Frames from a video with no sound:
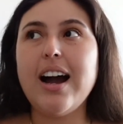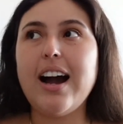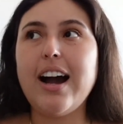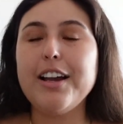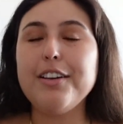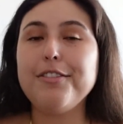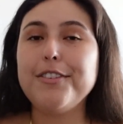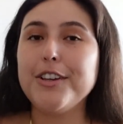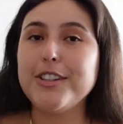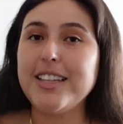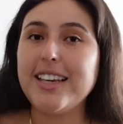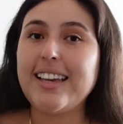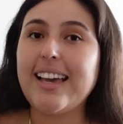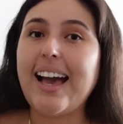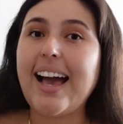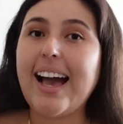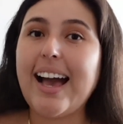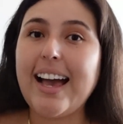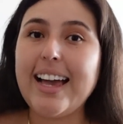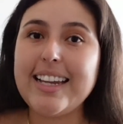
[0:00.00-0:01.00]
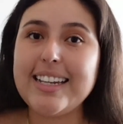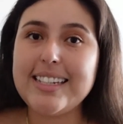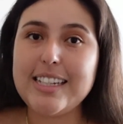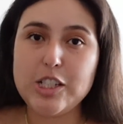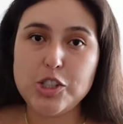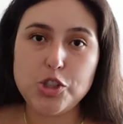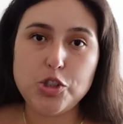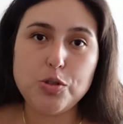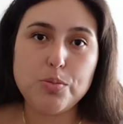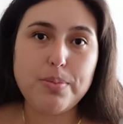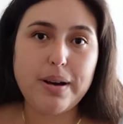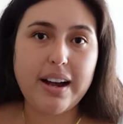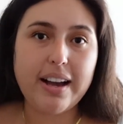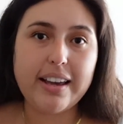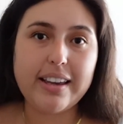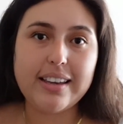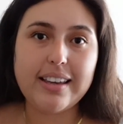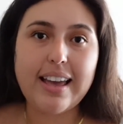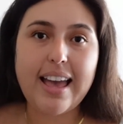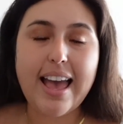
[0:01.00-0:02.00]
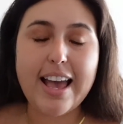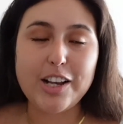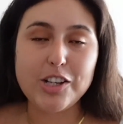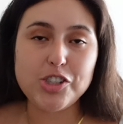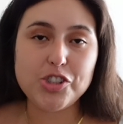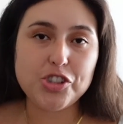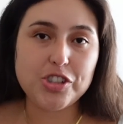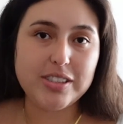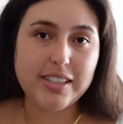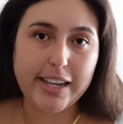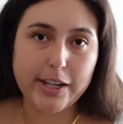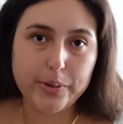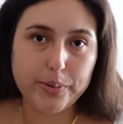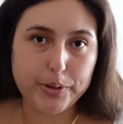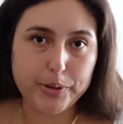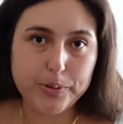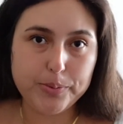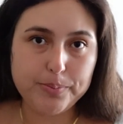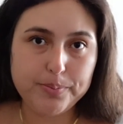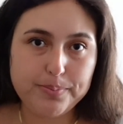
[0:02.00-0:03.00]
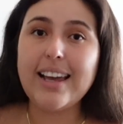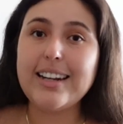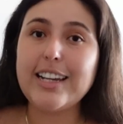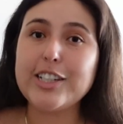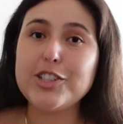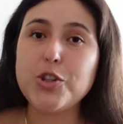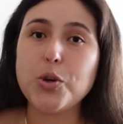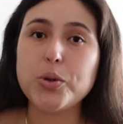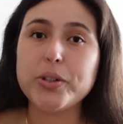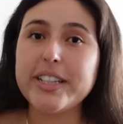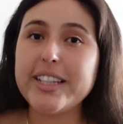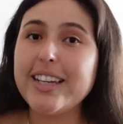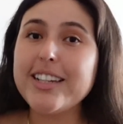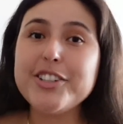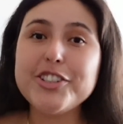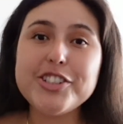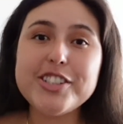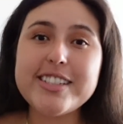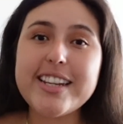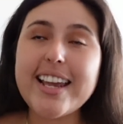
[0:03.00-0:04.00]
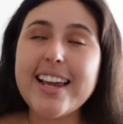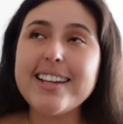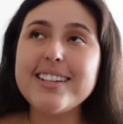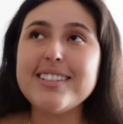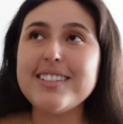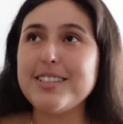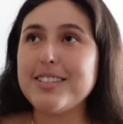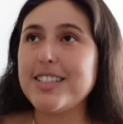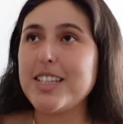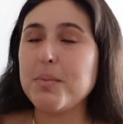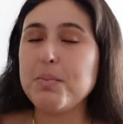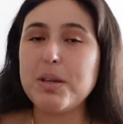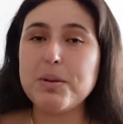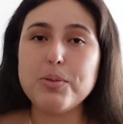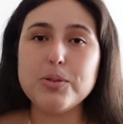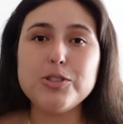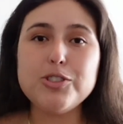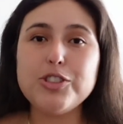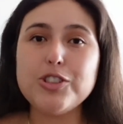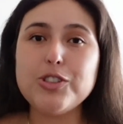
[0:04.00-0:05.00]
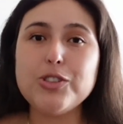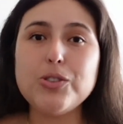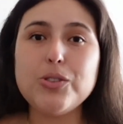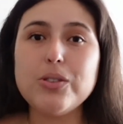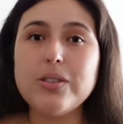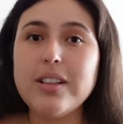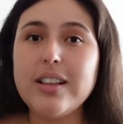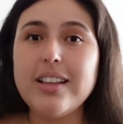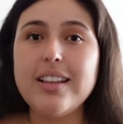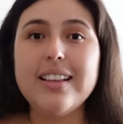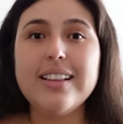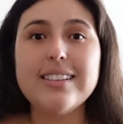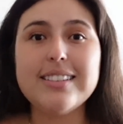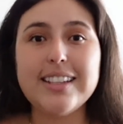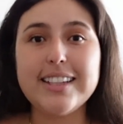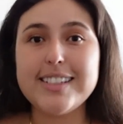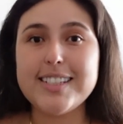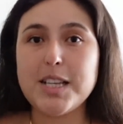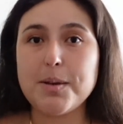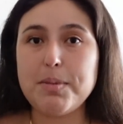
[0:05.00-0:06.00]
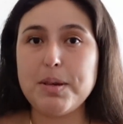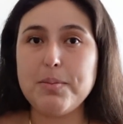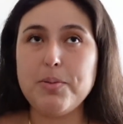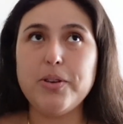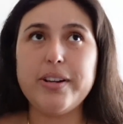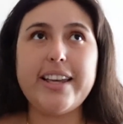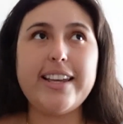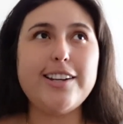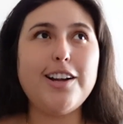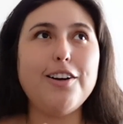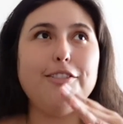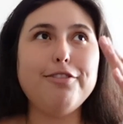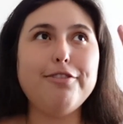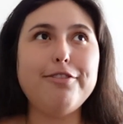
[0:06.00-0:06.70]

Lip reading: I feel like I need to buy extra legroom. And I totally understand some people do, like some people cannot